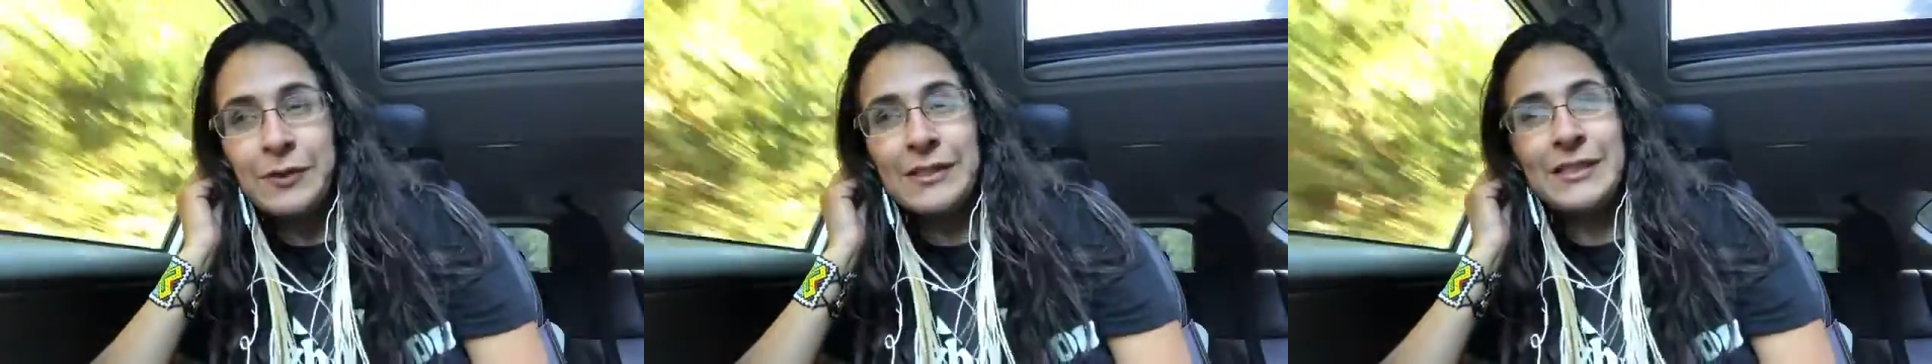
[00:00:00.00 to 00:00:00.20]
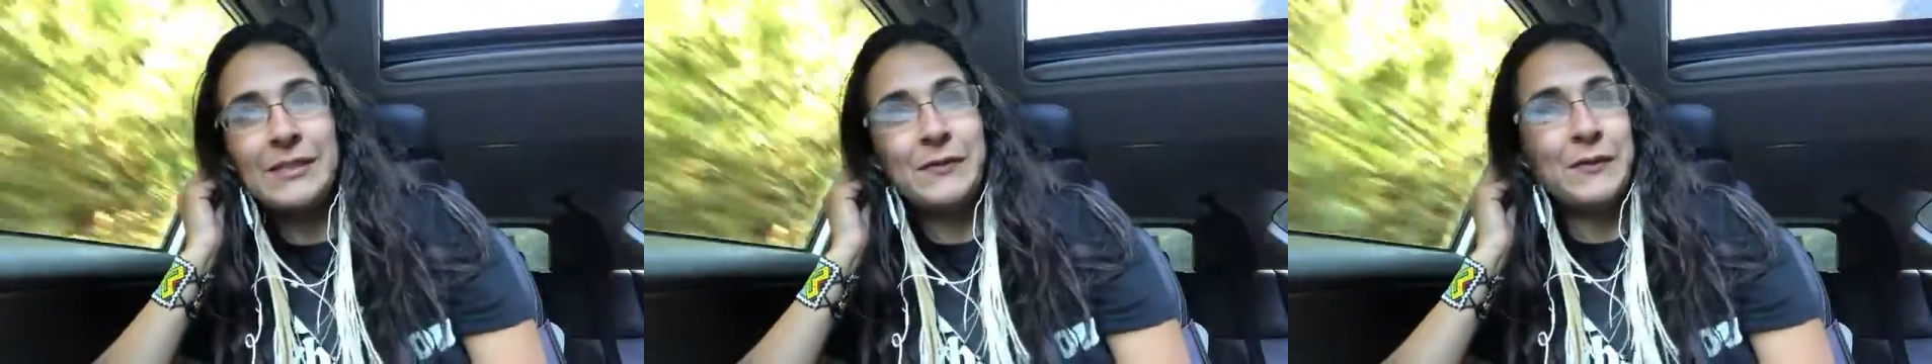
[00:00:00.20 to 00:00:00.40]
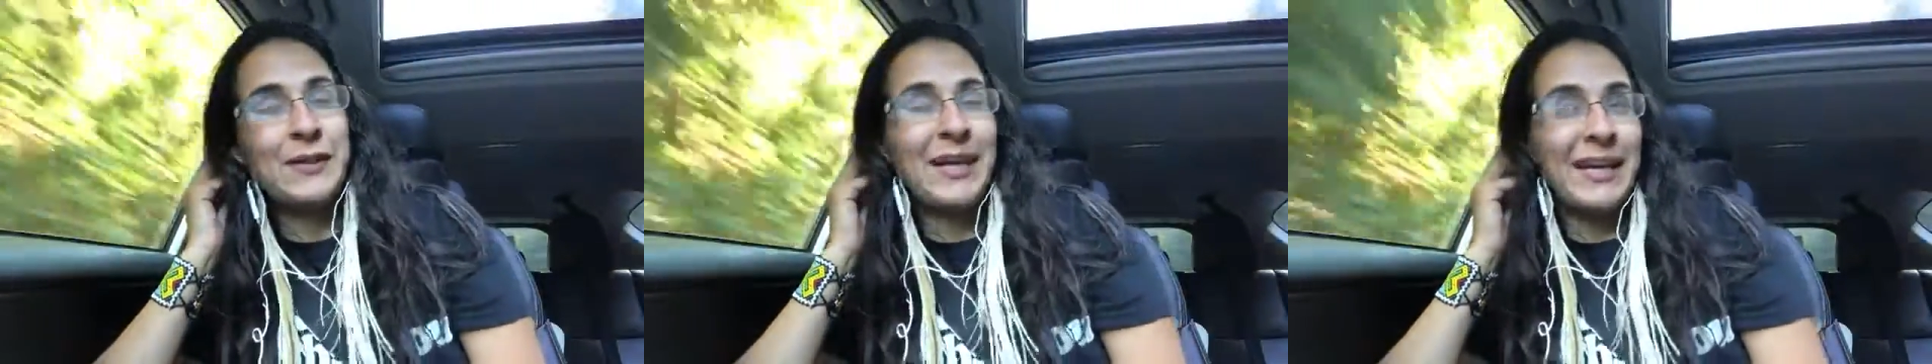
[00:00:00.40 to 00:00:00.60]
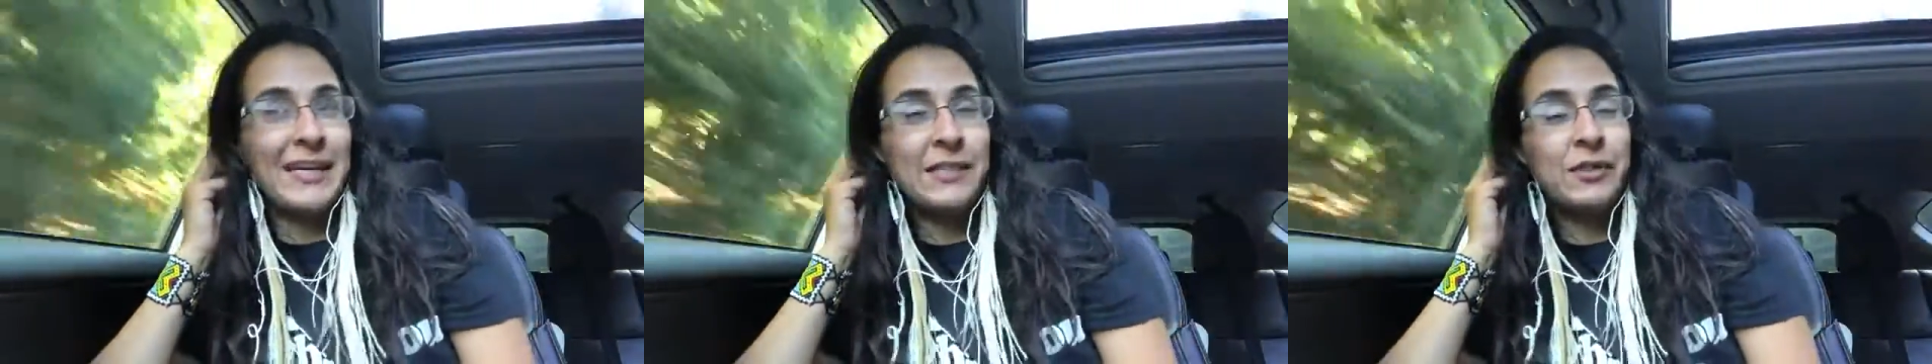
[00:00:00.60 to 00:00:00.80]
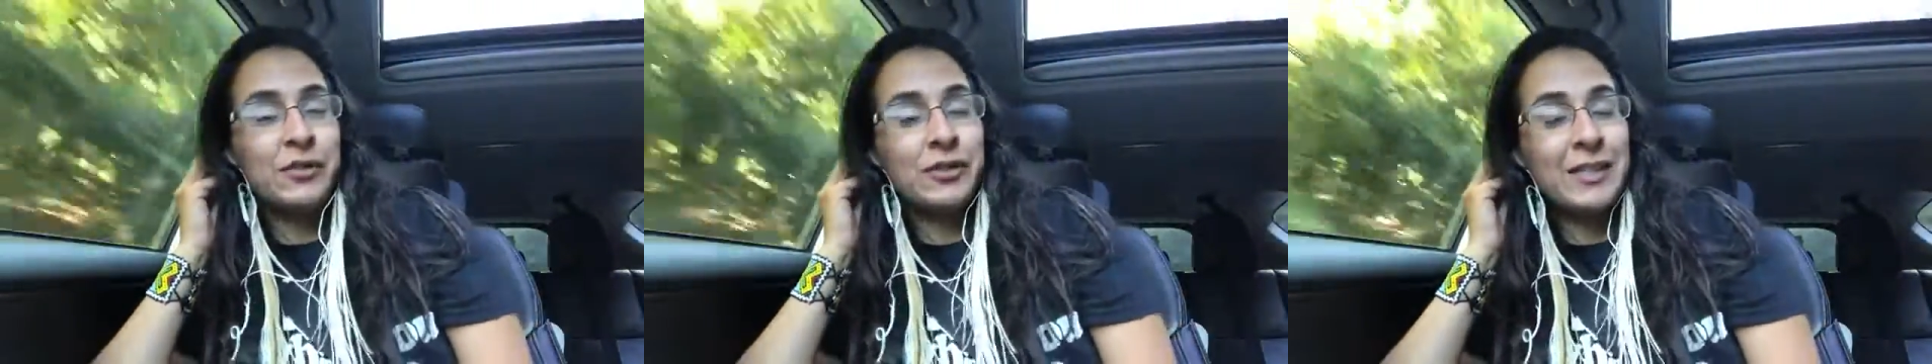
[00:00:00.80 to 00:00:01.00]
is for
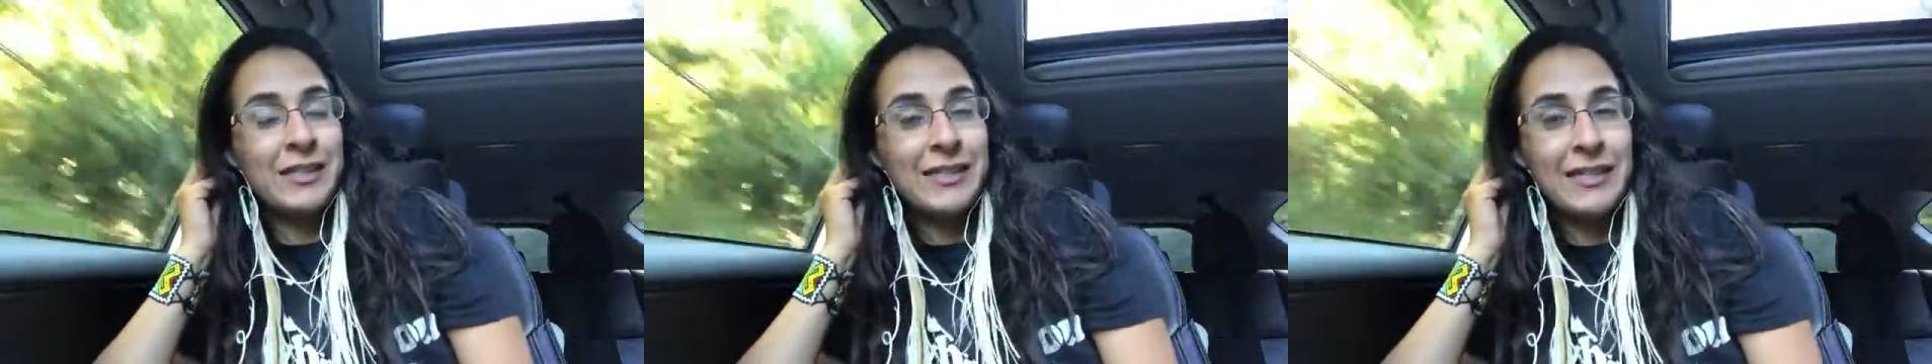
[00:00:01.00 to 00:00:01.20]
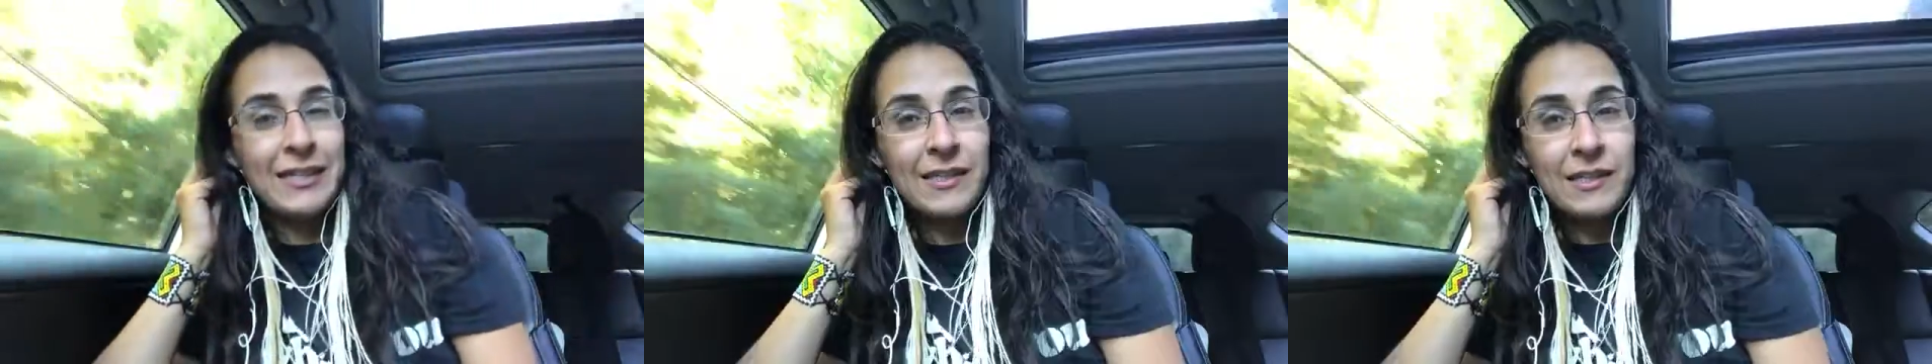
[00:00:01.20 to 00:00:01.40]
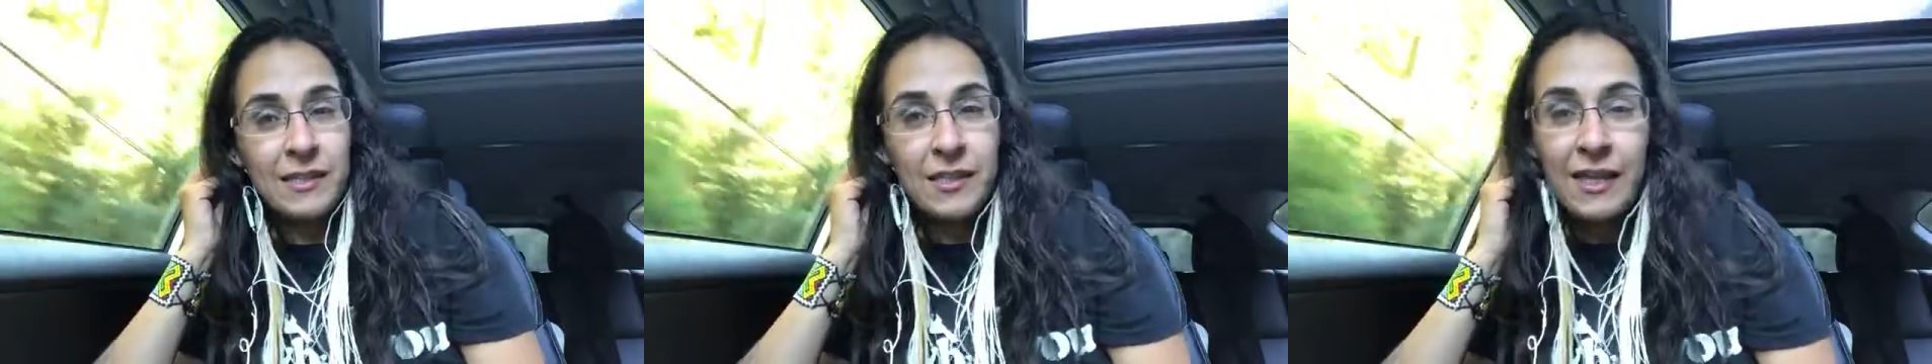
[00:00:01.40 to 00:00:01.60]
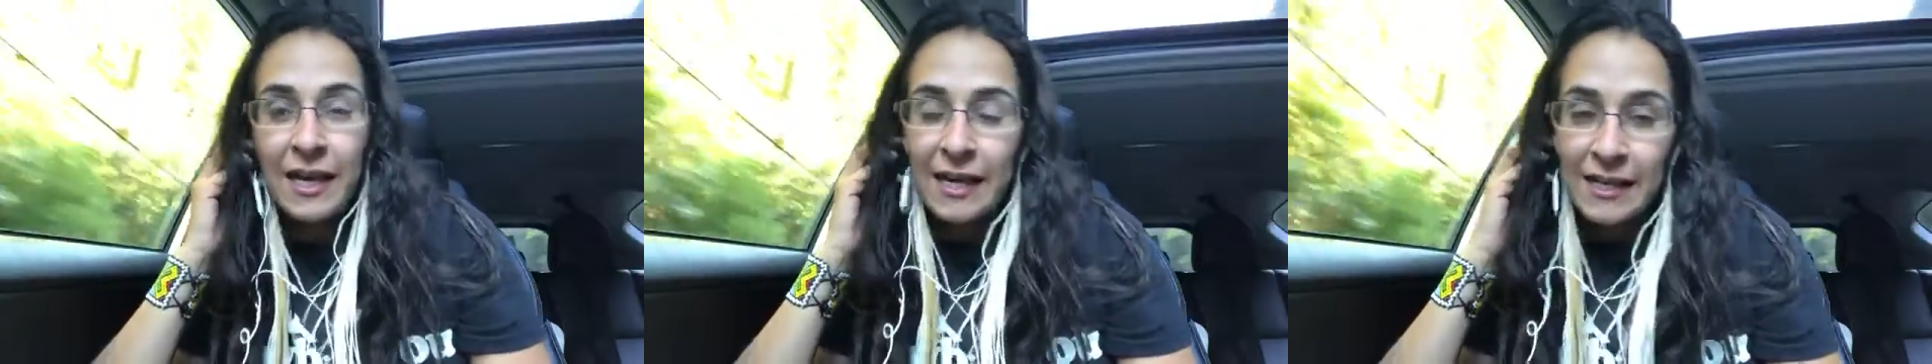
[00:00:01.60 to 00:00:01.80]
Adrienne Gill